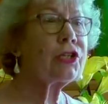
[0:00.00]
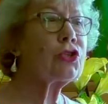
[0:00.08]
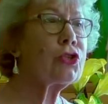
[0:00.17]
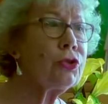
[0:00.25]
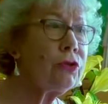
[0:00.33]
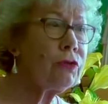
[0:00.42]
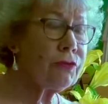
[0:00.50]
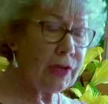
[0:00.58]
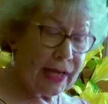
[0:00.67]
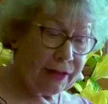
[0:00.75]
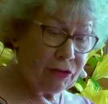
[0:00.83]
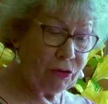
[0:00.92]
a true
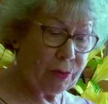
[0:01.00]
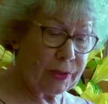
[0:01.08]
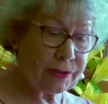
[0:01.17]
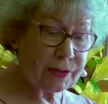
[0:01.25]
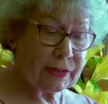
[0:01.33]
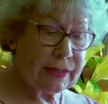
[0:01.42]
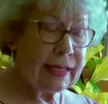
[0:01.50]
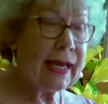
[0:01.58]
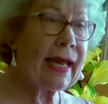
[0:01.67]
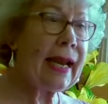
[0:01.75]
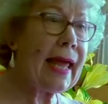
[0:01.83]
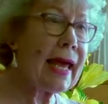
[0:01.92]
philanthropist,
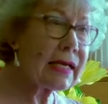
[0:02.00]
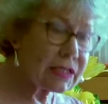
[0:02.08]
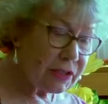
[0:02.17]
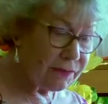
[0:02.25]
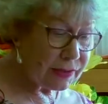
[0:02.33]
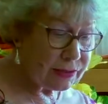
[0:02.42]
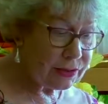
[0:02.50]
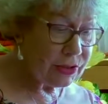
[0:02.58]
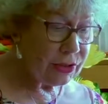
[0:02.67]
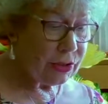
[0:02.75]
an activist,